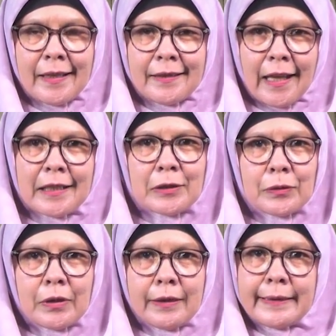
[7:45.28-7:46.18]

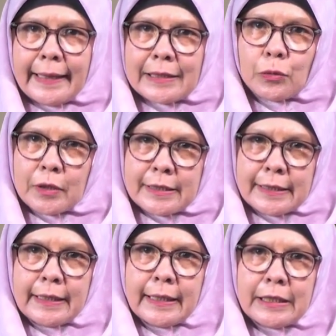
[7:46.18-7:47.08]
Text
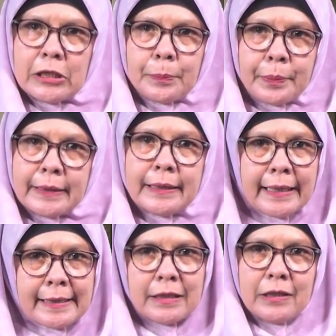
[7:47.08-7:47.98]
switching is pretty
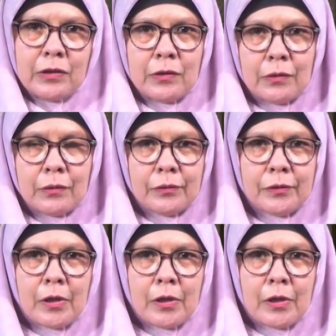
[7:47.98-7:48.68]
easy to do